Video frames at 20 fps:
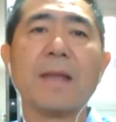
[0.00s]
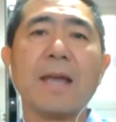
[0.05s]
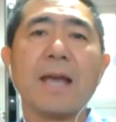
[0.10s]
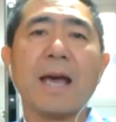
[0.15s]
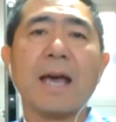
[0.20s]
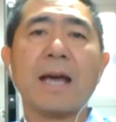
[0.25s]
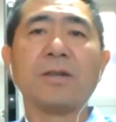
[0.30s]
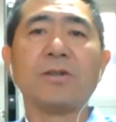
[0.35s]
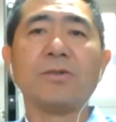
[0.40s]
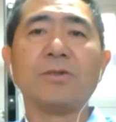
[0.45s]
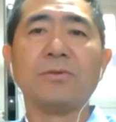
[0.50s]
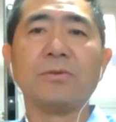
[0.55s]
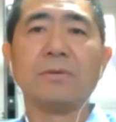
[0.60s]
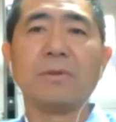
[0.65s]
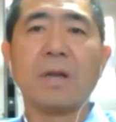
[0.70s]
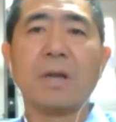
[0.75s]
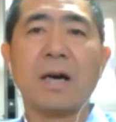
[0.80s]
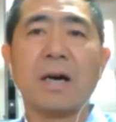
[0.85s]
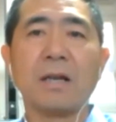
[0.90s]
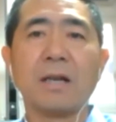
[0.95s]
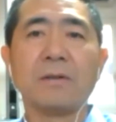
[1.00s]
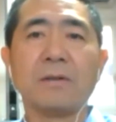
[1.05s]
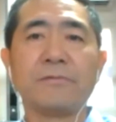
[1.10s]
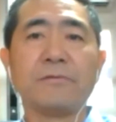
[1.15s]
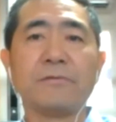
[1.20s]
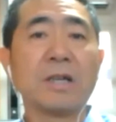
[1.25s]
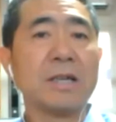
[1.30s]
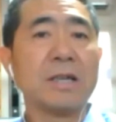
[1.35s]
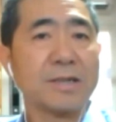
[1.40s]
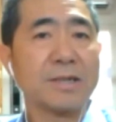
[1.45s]
I do a lot of
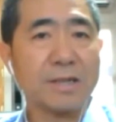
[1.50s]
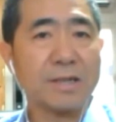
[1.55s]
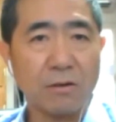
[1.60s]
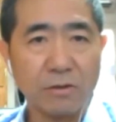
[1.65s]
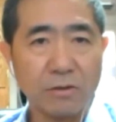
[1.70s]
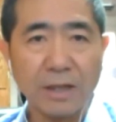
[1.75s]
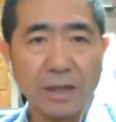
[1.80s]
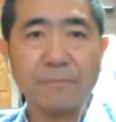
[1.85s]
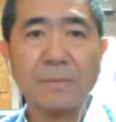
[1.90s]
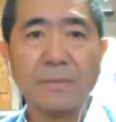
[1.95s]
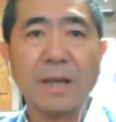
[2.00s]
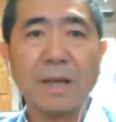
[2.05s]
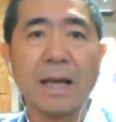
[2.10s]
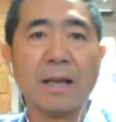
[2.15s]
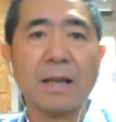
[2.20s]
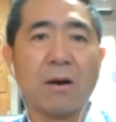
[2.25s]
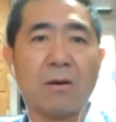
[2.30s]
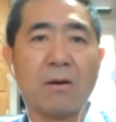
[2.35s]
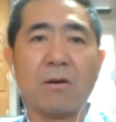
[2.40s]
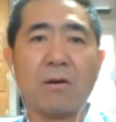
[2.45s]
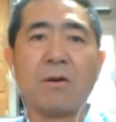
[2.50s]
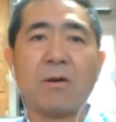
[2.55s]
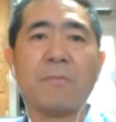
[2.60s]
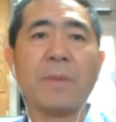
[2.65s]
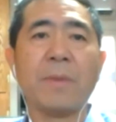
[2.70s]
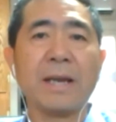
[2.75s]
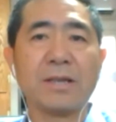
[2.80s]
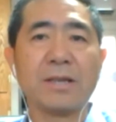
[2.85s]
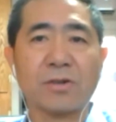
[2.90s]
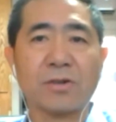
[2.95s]
consulting, and all
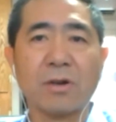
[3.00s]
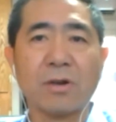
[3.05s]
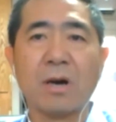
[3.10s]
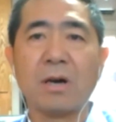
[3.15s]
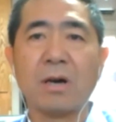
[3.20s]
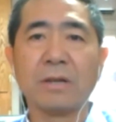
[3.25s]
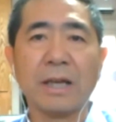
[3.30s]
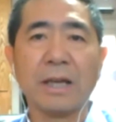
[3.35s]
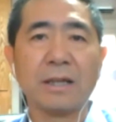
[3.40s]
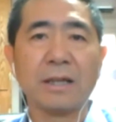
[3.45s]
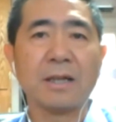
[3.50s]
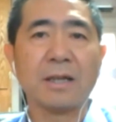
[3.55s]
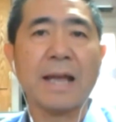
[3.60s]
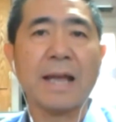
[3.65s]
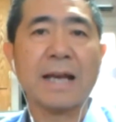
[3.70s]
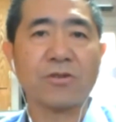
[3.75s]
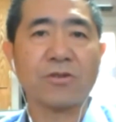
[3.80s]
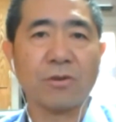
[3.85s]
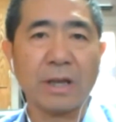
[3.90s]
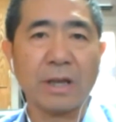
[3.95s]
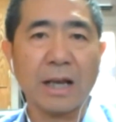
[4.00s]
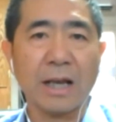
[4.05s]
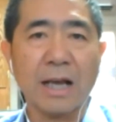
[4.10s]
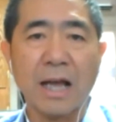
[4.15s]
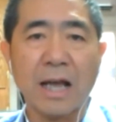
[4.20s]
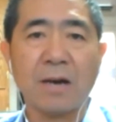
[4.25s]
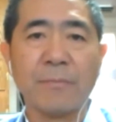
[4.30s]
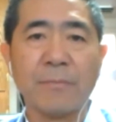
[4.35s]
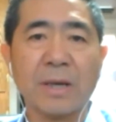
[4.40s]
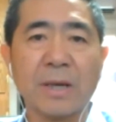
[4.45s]
based on international
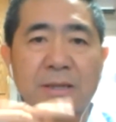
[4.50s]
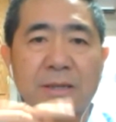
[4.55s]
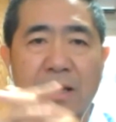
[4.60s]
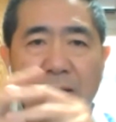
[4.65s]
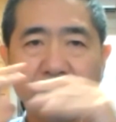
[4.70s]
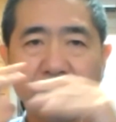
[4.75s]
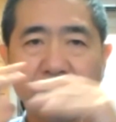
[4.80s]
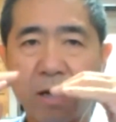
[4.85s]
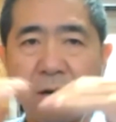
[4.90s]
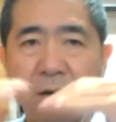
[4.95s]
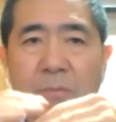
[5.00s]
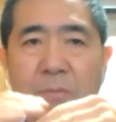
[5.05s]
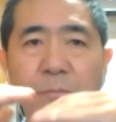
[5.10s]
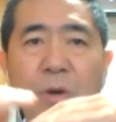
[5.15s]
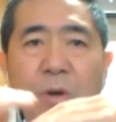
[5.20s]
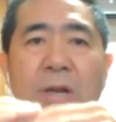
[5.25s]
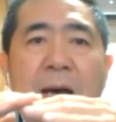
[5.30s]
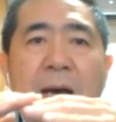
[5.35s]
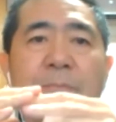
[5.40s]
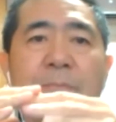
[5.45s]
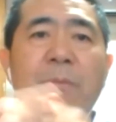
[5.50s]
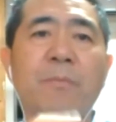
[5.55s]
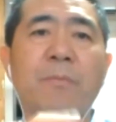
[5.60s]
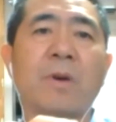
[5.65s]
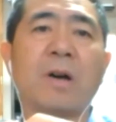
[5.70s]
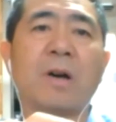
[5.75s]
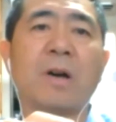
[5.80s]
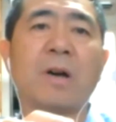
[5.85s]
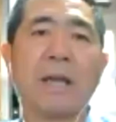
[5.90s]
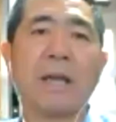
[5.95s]
economics, and all built up
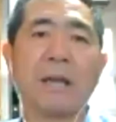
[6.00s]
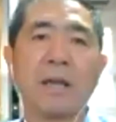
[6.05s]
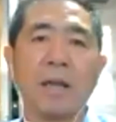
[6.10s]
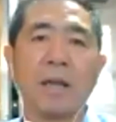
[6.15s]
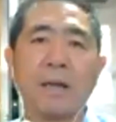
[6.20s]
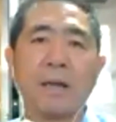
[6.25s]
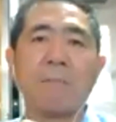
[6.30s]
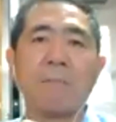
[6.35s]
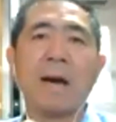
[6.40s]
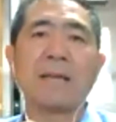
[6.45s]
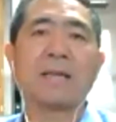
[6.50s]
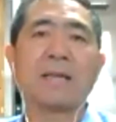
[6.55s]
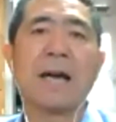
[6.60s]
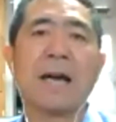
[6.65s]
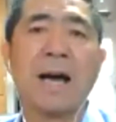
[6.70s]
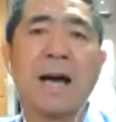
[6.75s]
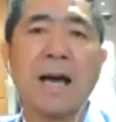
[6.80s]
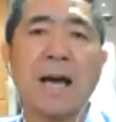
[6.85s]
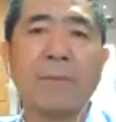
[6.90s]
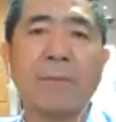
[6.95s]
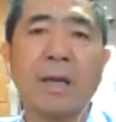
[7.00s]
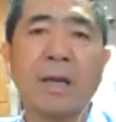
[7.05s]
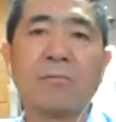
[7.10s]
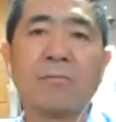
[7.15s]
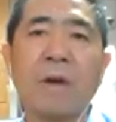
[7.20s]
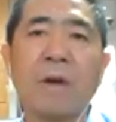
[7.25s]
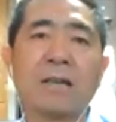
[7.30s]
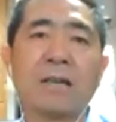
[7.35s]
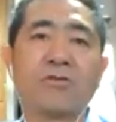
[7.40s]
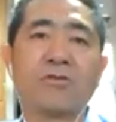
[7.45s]
in my time in
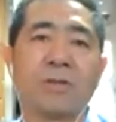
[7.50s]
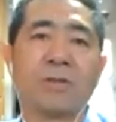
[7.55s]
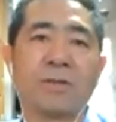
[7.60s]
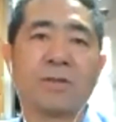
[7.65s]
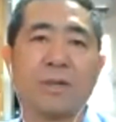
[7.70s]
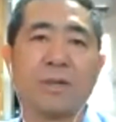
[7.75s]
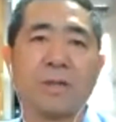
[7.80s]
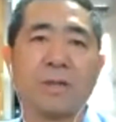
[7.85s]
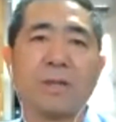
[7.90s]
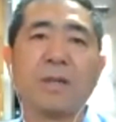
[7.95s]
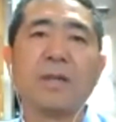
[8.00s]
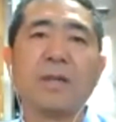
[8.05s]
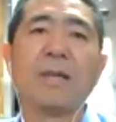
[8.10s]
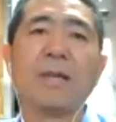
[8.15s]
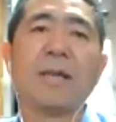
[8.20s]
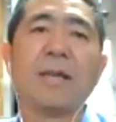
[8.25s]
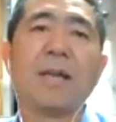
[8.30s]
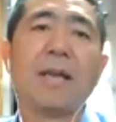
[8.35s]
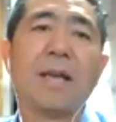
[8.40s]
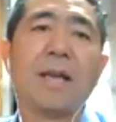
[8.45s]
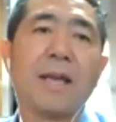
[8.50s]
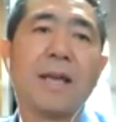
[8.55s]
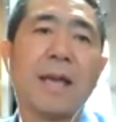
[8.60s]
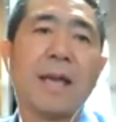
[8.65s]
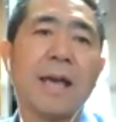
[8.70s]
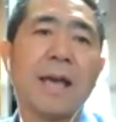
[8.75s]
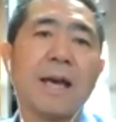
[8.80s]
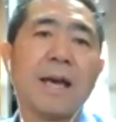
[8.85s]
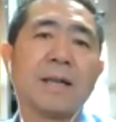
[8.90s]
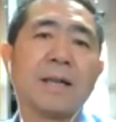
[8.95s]
Rochester.
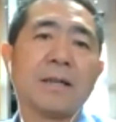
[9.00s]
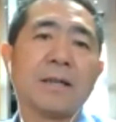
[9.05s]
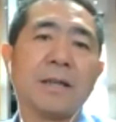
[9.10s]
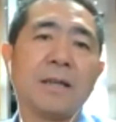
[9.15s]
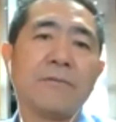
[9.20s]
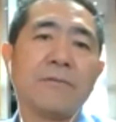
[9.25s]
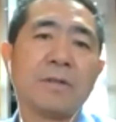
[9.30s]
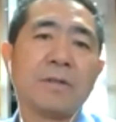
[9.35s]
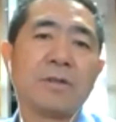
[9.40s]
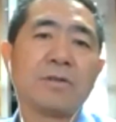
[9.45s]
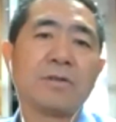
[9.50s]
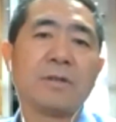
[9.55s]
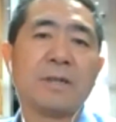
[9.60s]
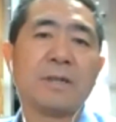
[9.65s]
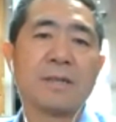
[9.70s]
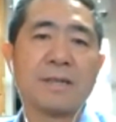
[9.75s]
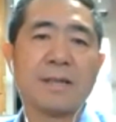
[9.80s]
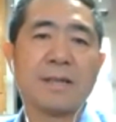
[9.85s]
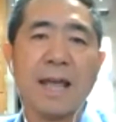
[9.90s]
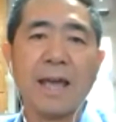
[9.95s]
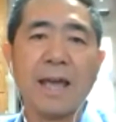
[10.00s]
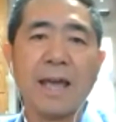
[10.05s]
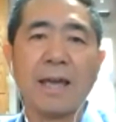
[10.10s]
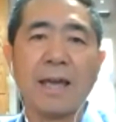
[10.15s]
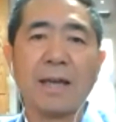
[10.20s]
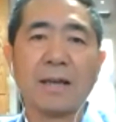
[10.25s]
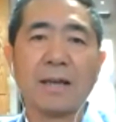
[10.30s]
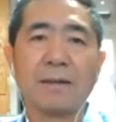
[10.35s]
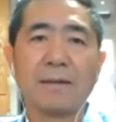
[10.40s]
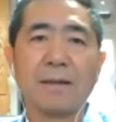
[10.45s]
And even to this
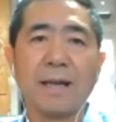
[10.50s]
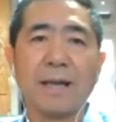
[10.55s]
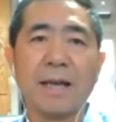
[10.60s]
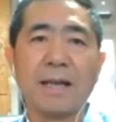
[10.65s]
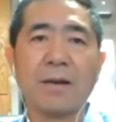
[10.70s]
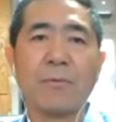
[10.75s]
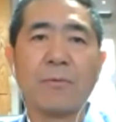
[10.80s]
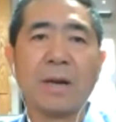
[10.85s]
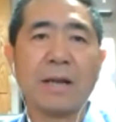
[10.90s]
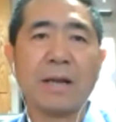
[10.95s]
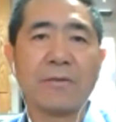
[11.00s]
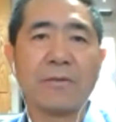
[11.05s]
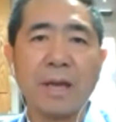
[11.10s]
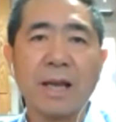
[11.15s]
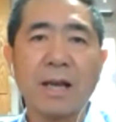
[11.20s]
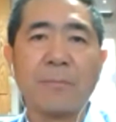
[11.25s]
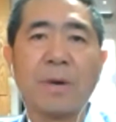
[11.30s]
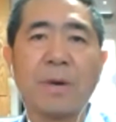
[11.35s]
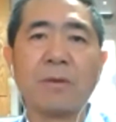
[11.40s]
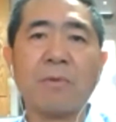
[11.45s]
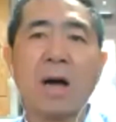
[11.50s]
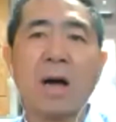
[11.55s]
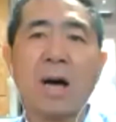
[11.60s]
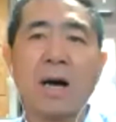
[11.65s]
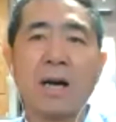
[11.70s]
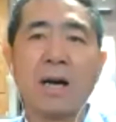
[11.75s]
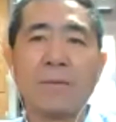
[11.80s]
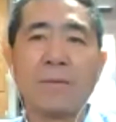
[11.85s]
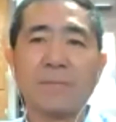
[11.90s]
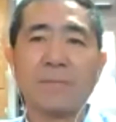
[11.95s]
day, and when I think about
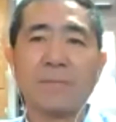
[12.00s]
Ron